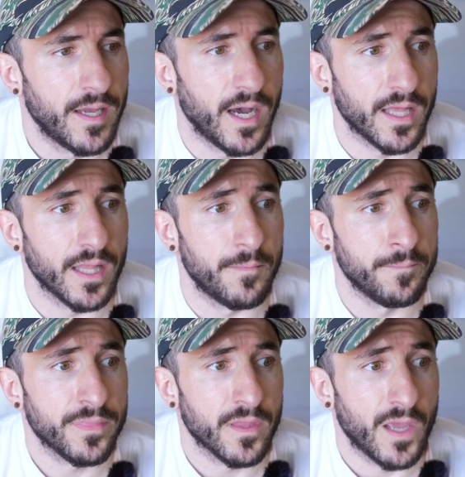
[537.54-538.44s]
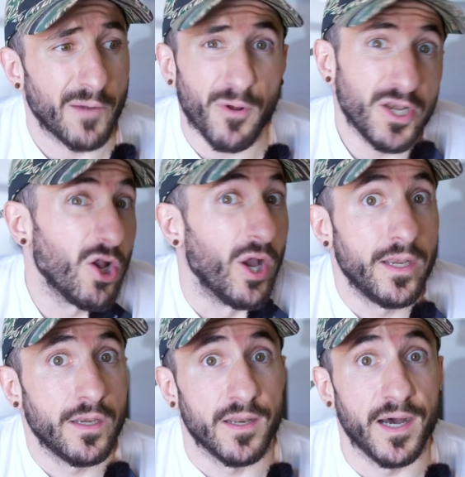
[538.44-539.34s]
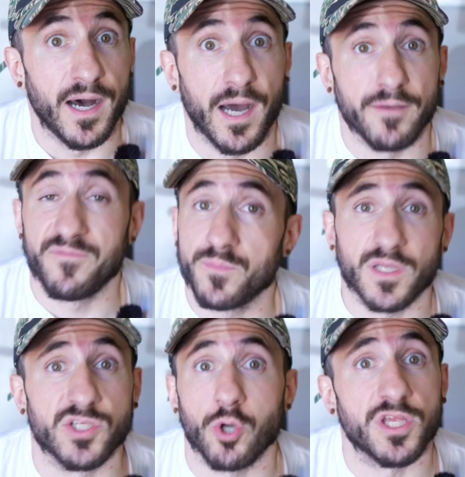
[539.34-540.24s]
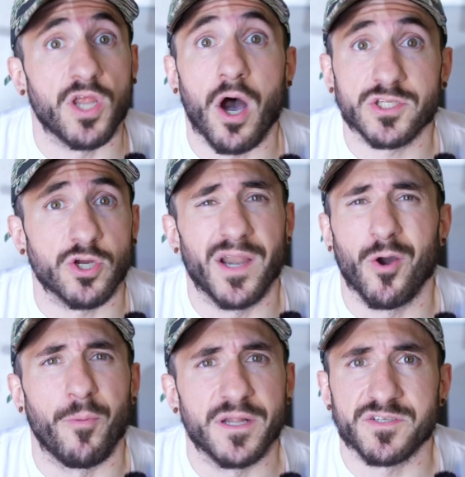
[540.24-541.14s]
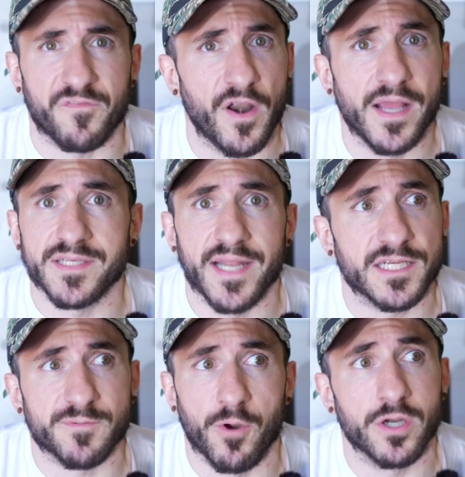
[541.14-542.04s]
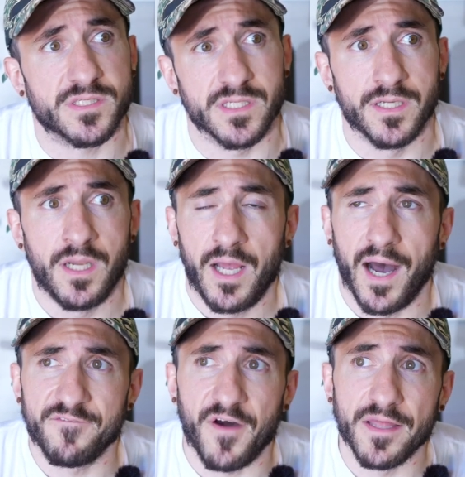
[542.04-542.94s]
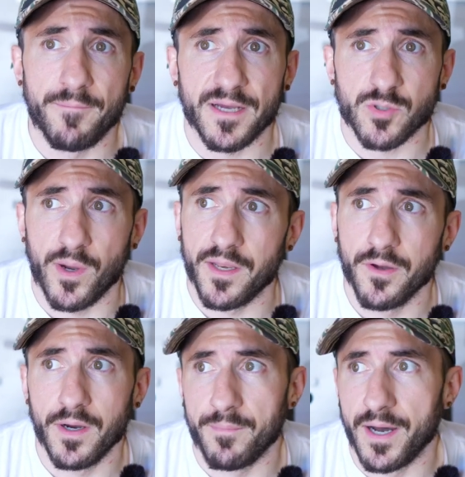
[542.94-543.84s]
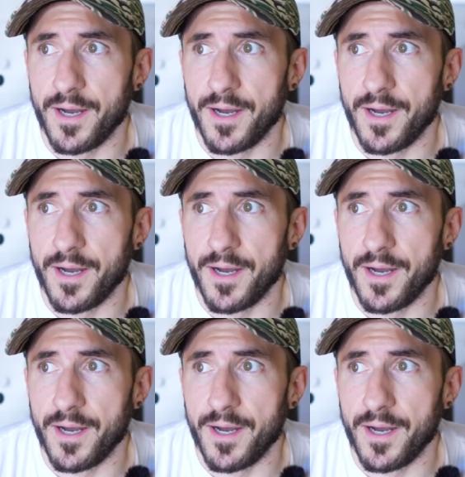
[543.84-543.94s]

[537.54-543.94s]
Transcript: Um, I'd probably do it. Uh, I'd consult a doctor, I know a bunch of friends and experts, and I'd find the best way to do it,